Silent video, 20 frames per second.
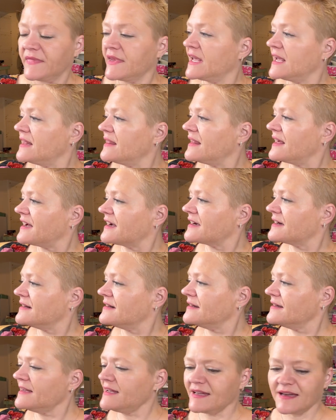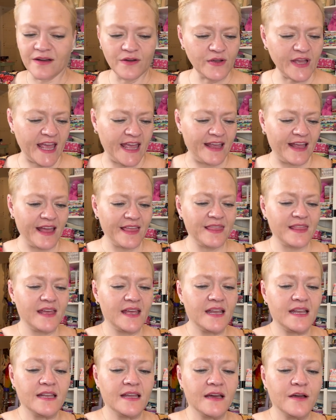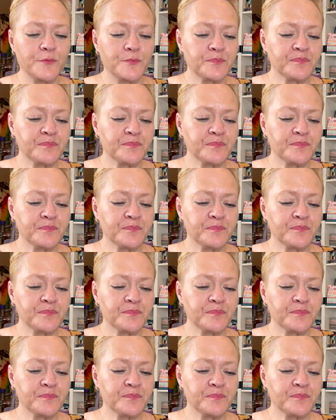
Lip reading: And that guy. Okay, and then